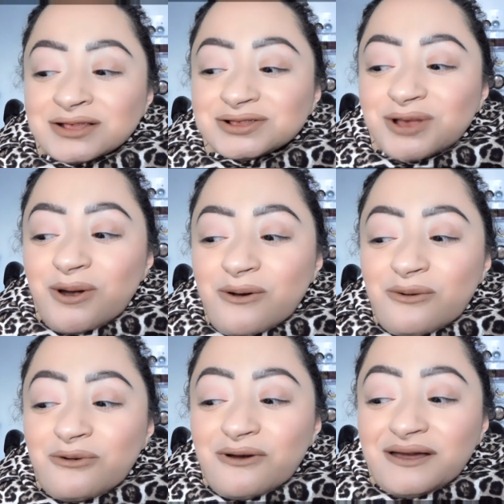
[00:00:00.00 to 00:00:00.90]

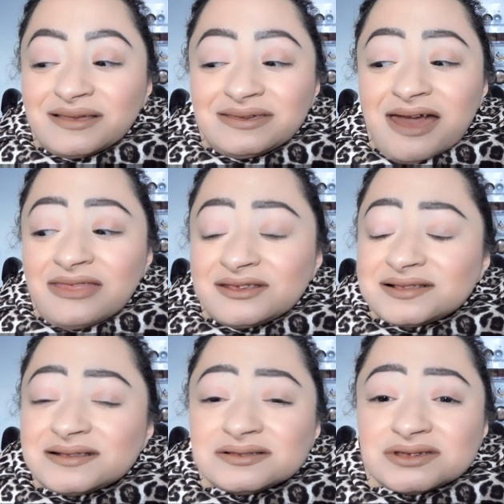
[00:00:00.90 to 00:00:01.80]
So, yeah, this
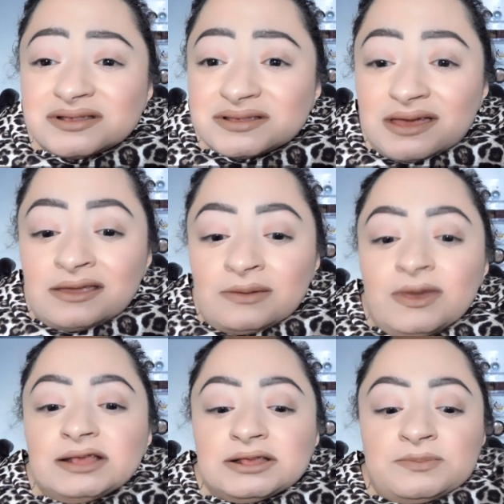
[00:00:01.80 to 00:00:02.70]
is just an
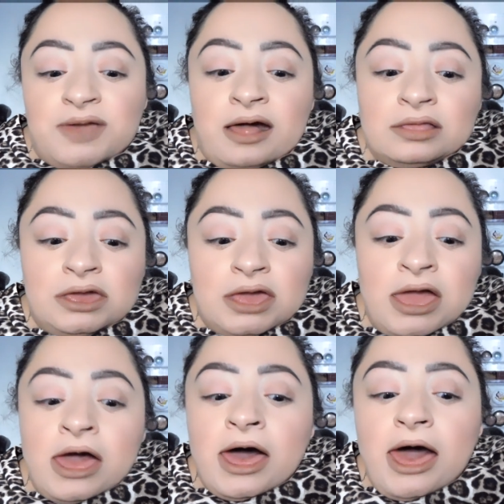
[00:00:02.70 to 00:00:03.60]
amazing palette.
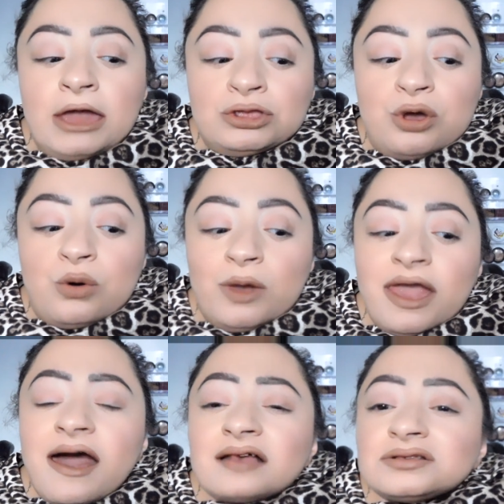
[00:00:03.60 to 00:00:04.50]
I know it
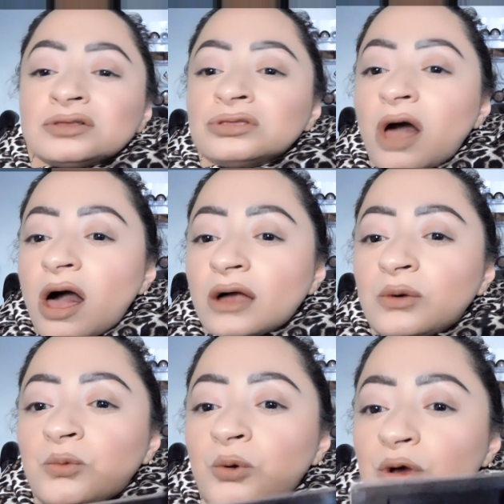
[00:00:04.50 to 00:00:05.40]
has a lot
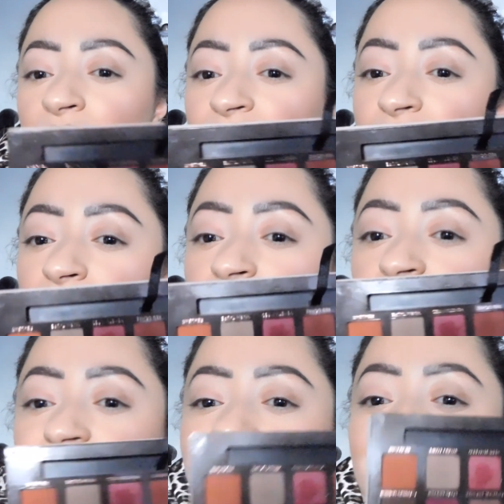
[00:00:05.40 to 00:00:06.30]
of warm
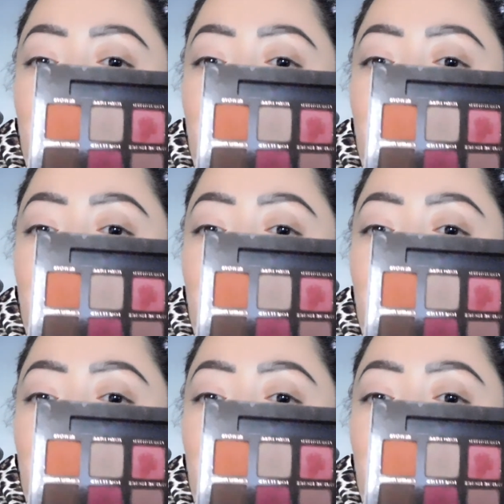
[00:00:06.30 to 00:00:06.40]
tones and